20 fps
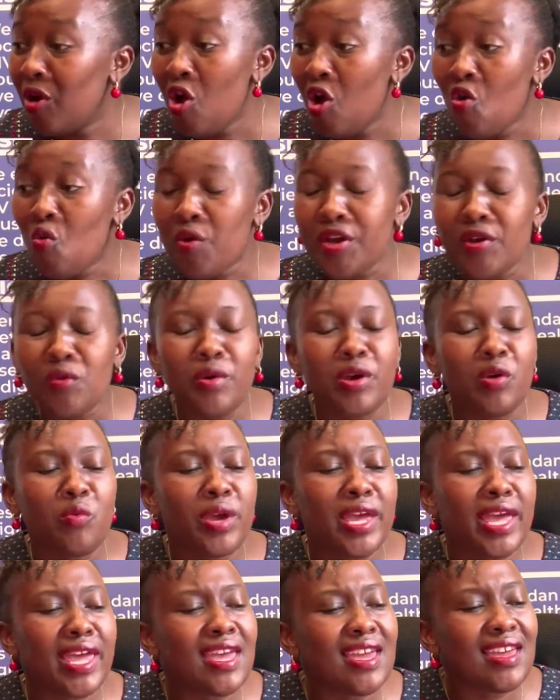
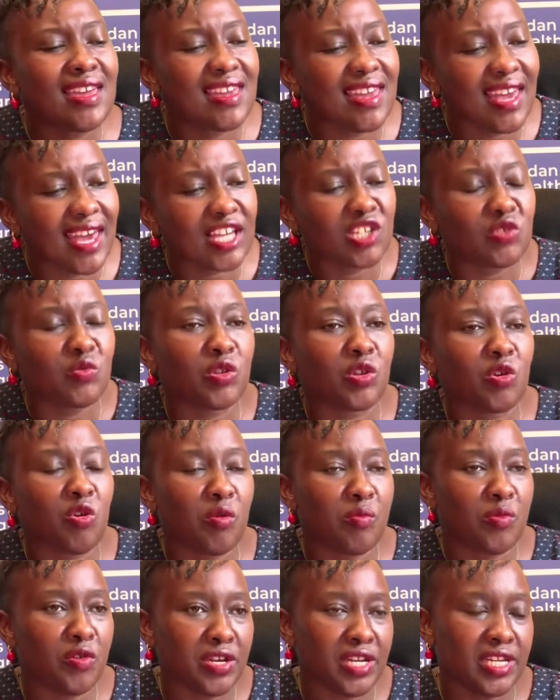We engage with
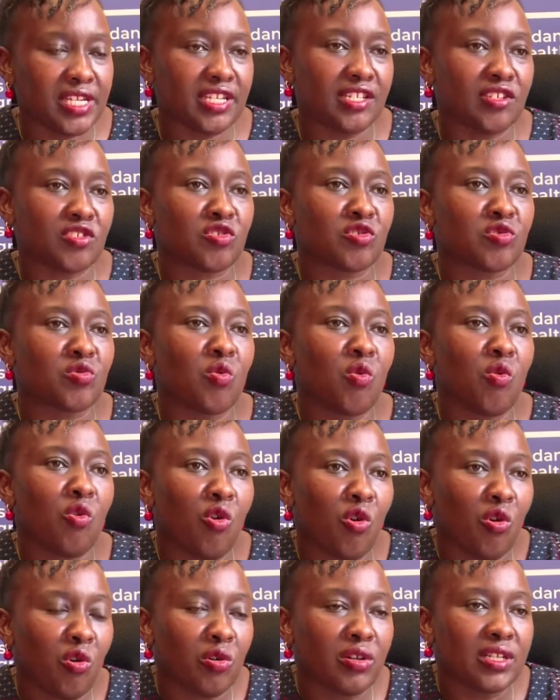communities to
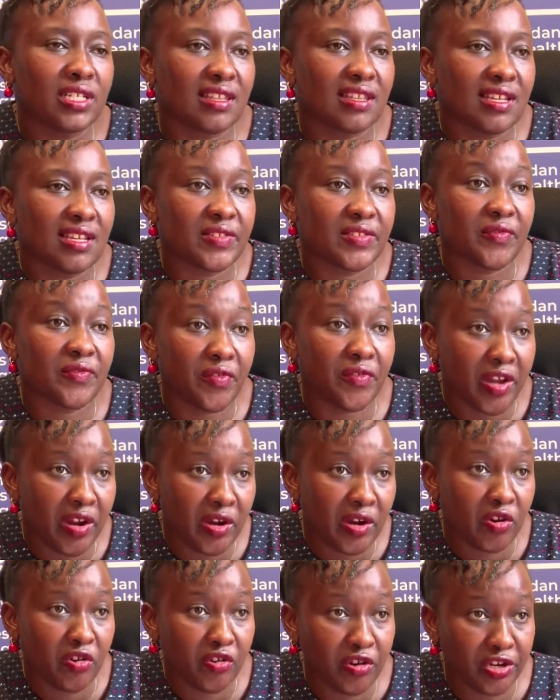hold these
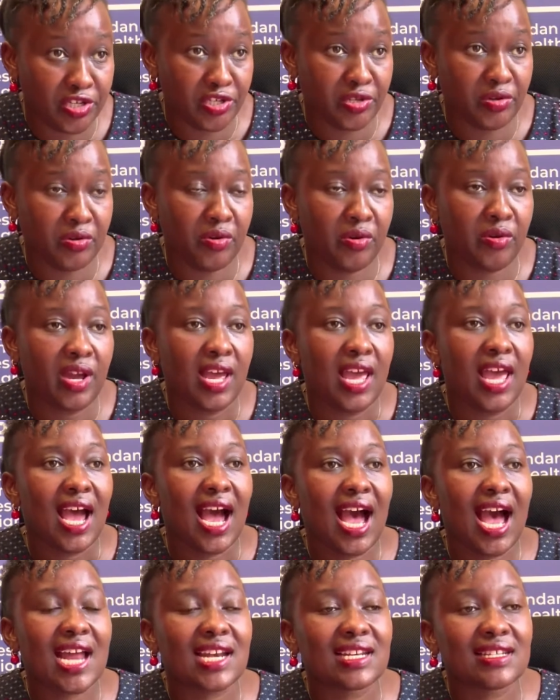very critical
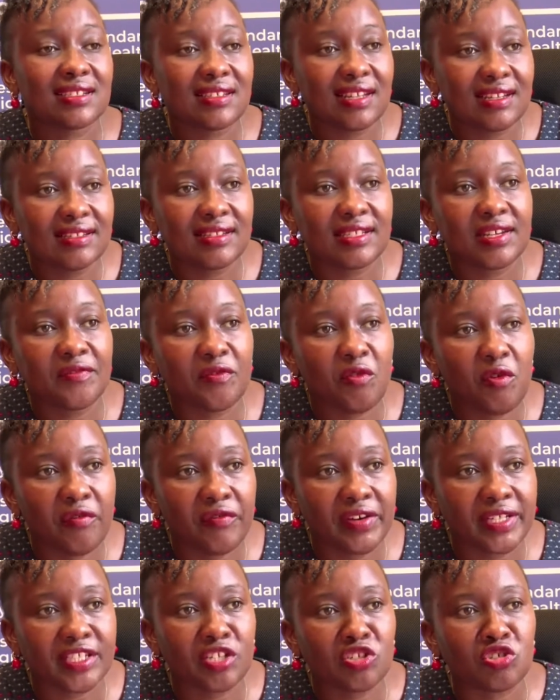and sensitive
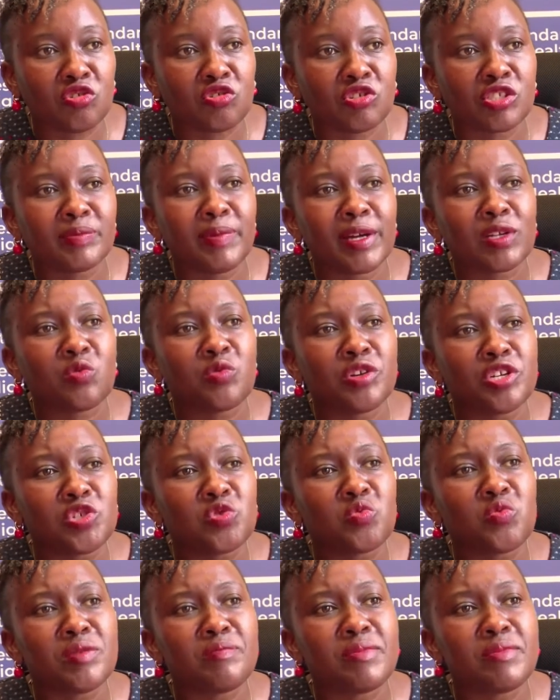conversations, but
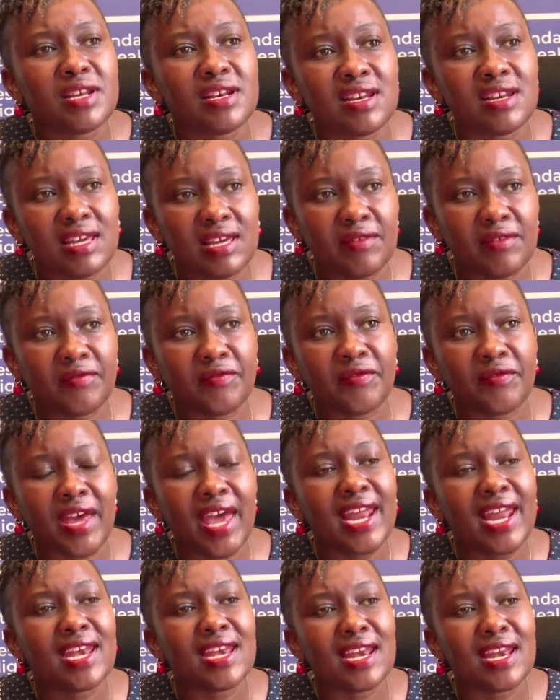which we believe
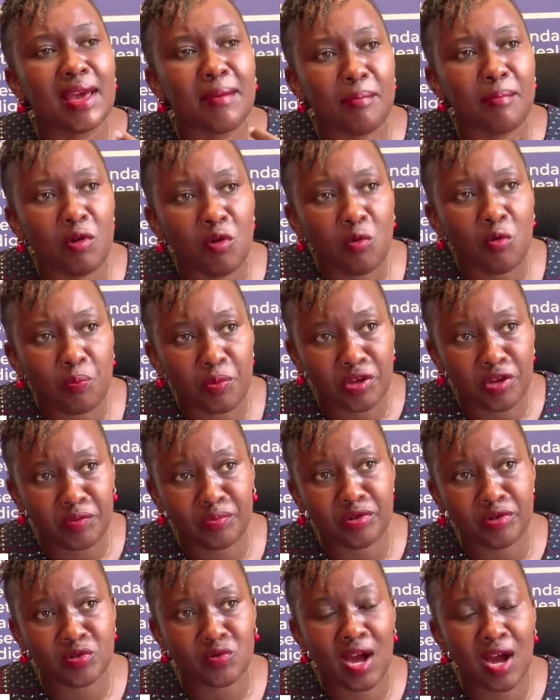enable
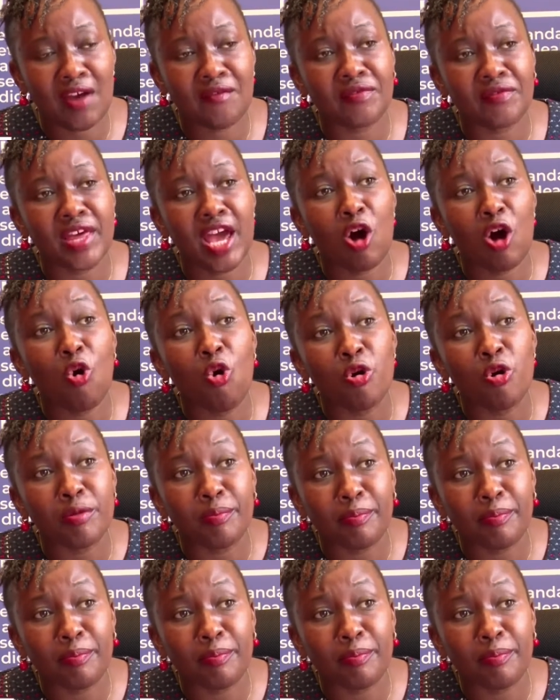people to have their own